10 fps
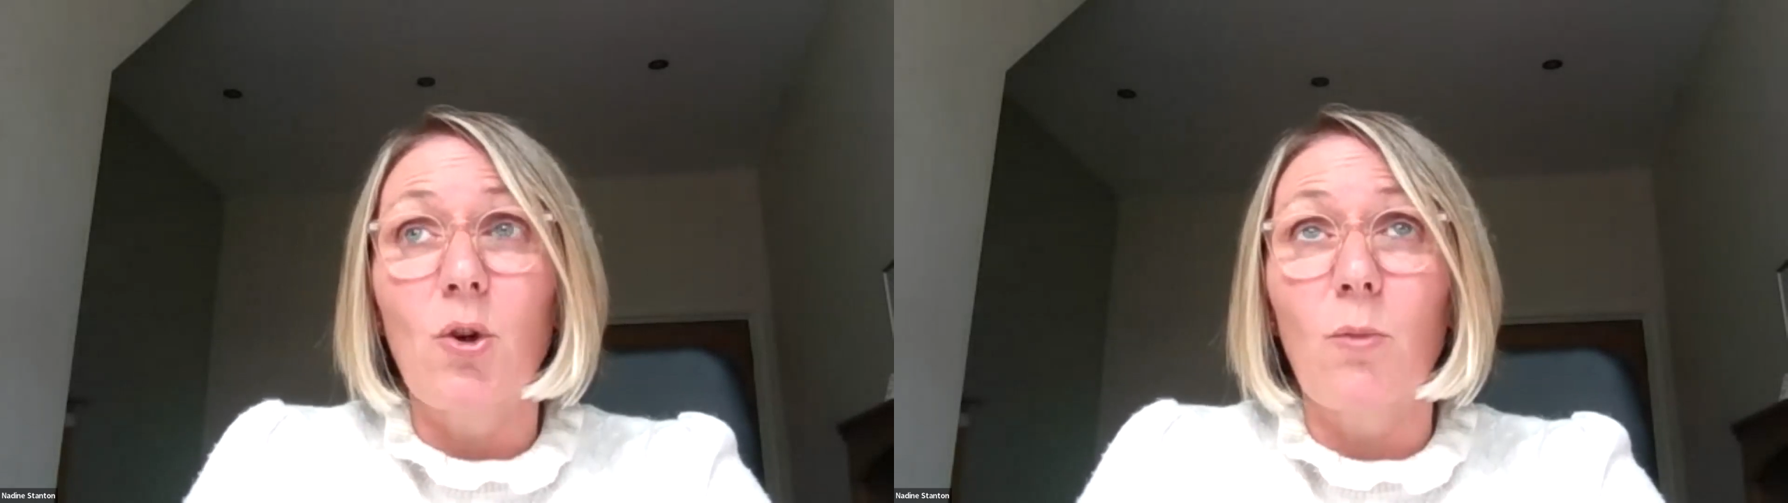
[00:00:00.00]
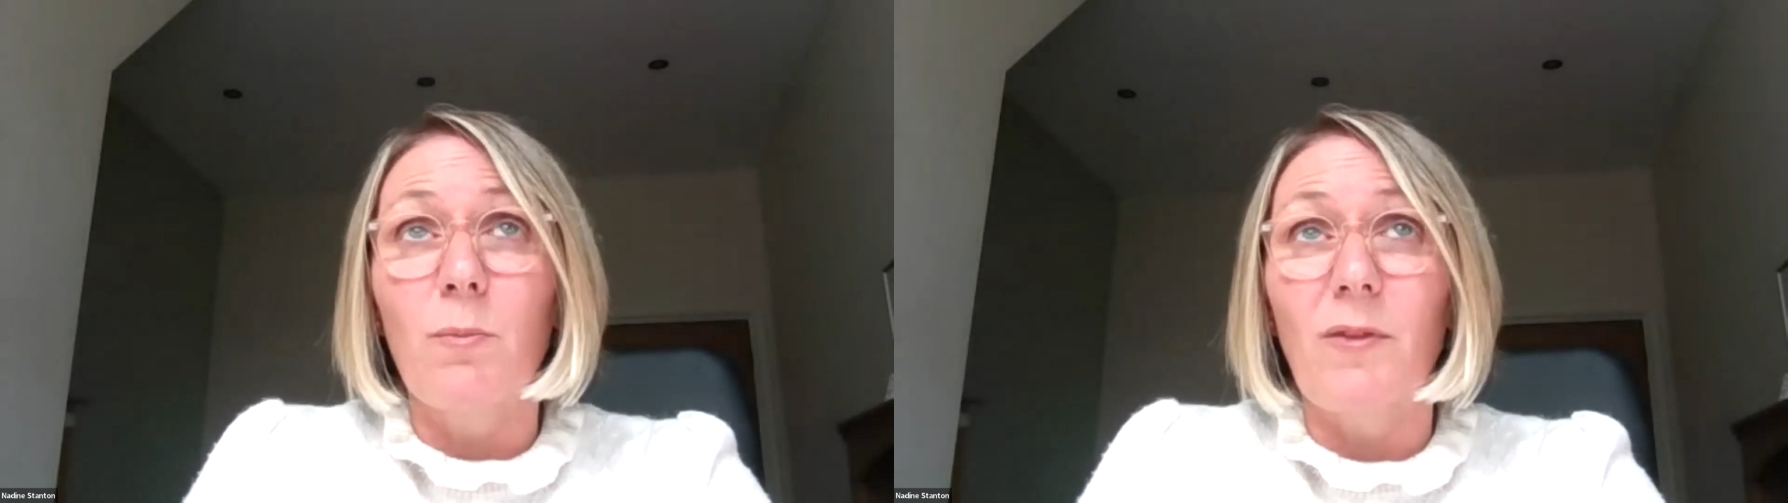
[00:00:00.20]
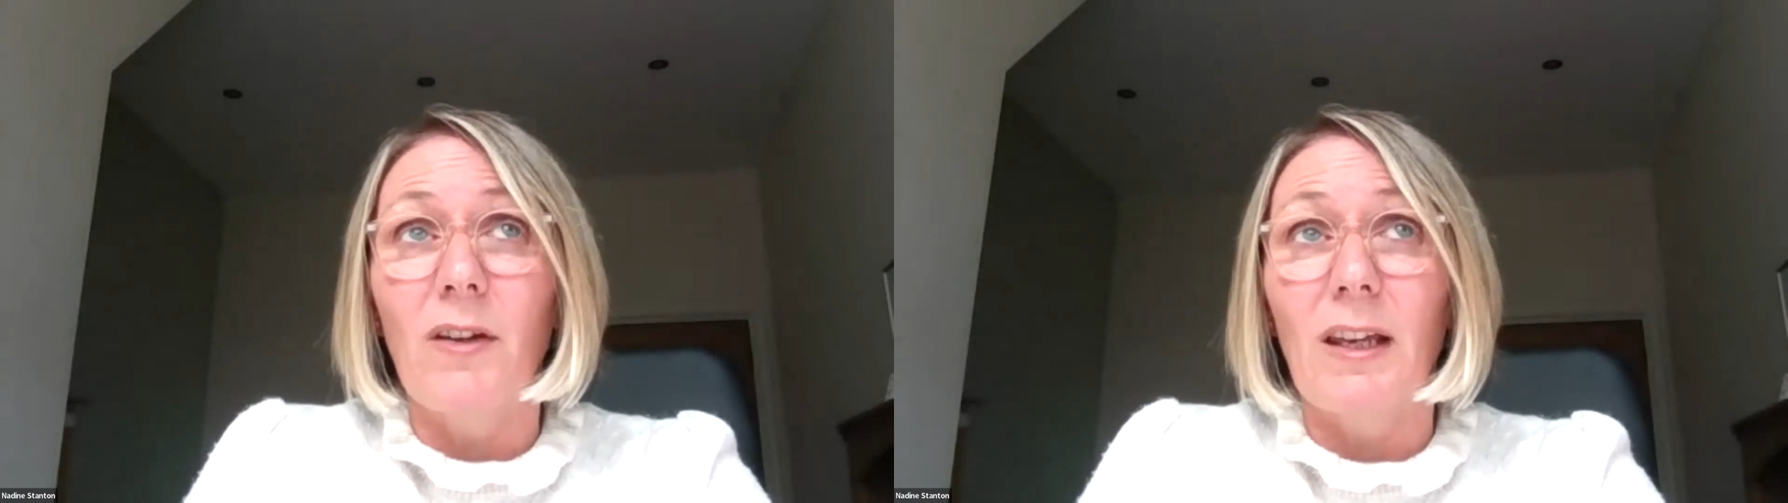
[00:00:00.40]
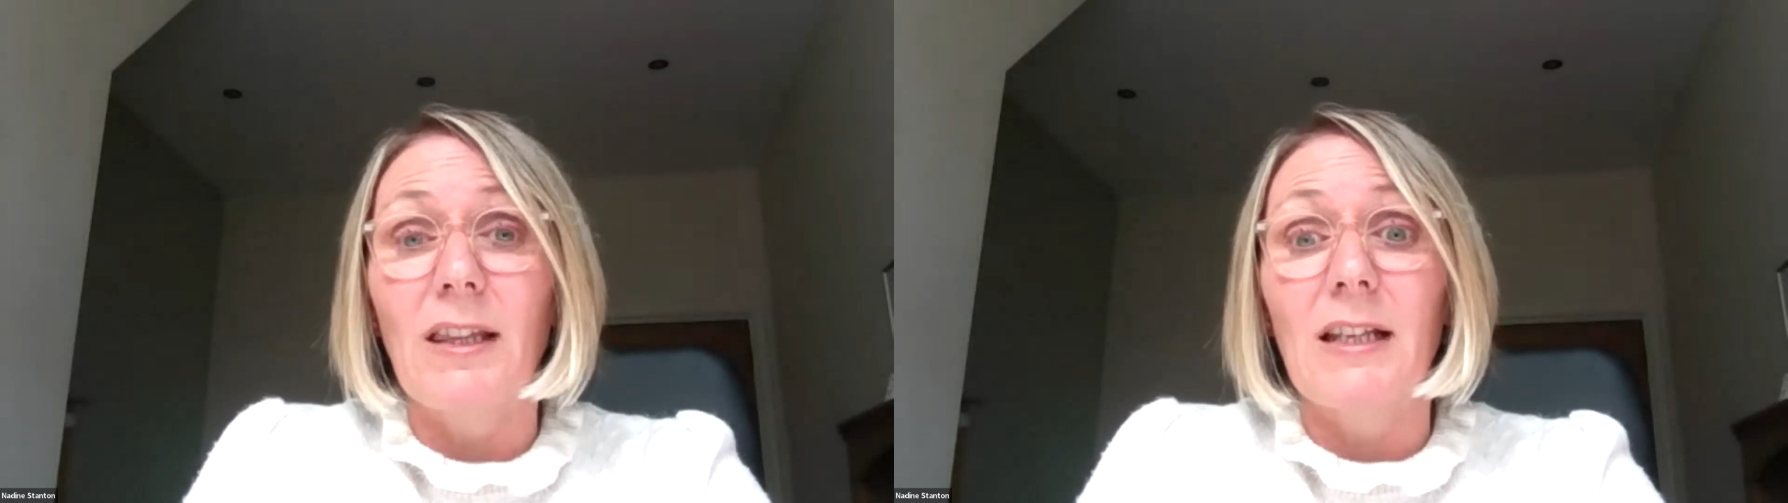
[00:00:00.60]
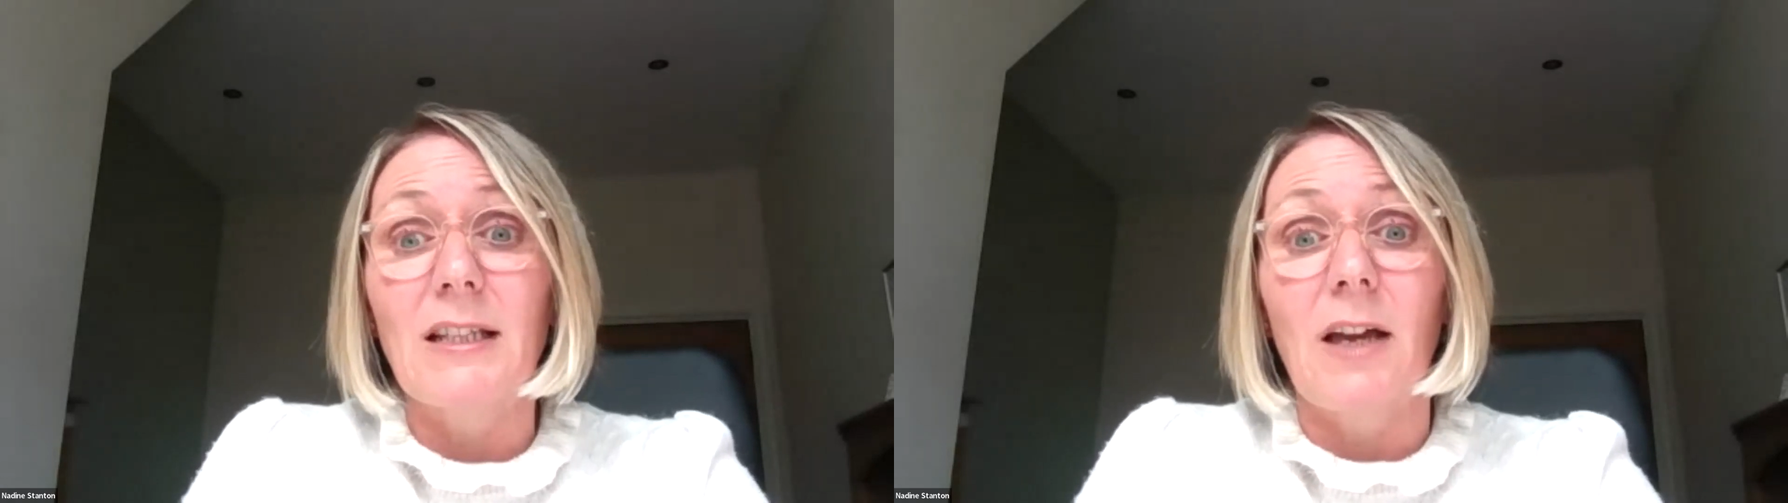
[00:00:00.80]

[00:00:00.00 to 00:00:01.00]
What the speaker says: thought-provoking things